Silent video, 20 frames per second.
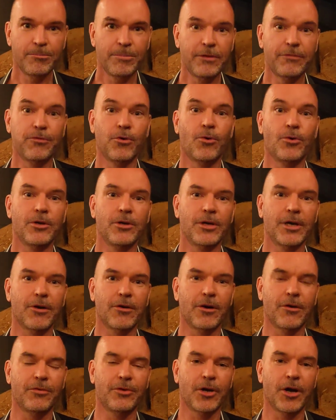before you go
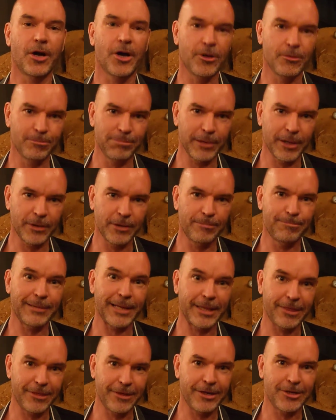off your own blood,
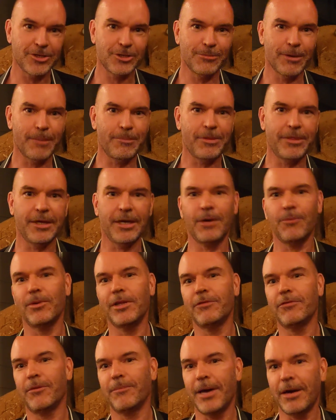blood thinners. You might be thinking, well,
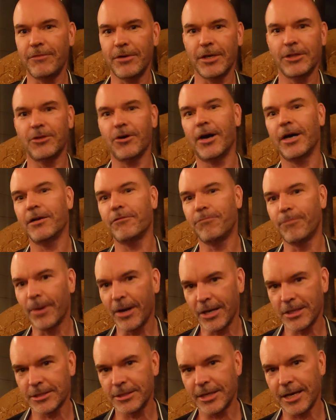if I'm having a diet of
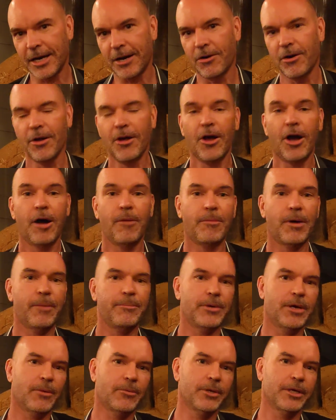mice now, I might
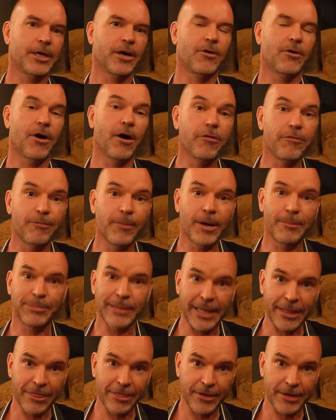be able to go off my
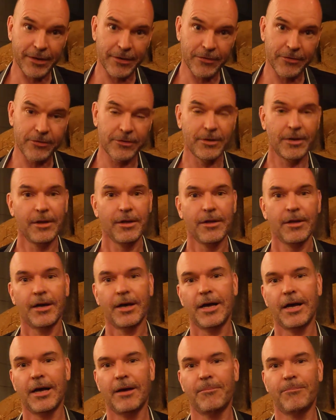blood thinners.
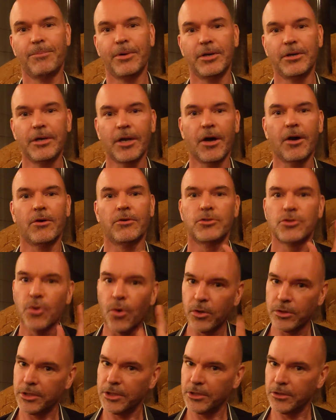Um, but no,
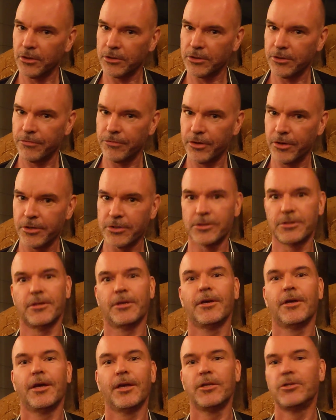talk to your doctor first.
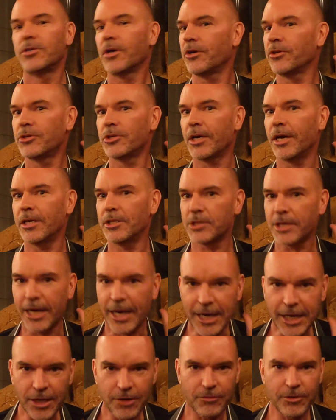Don't change
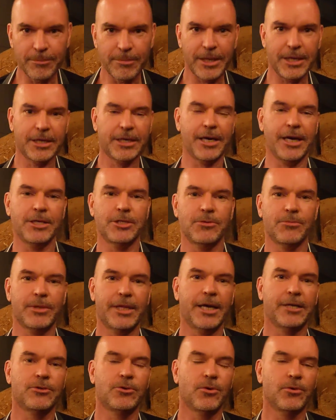any of your medication
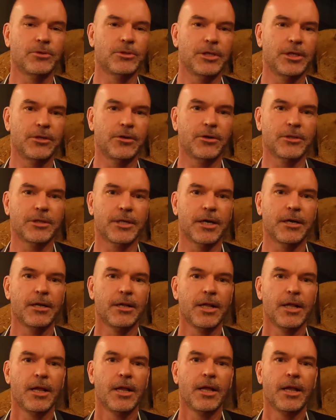without talking to your doctor.
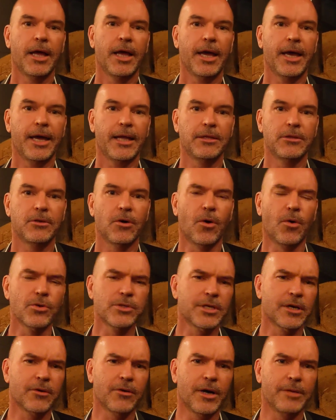And
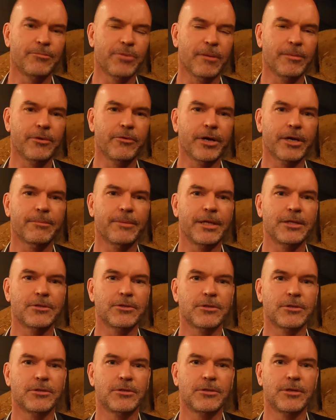also, I'd probably
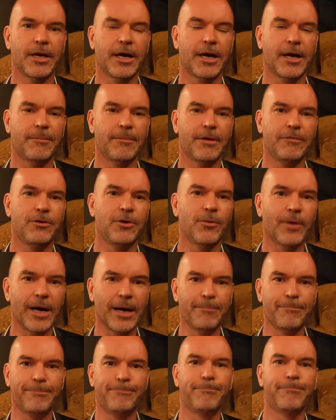recommend um, if you
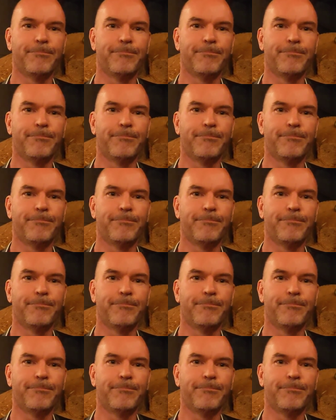are